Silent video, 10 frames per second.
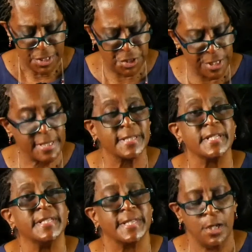Jesus
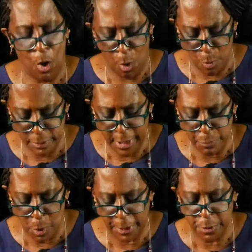is the only
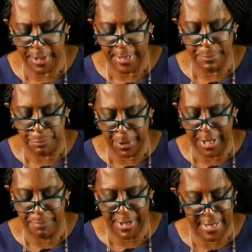one who can
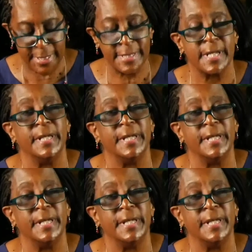bring peace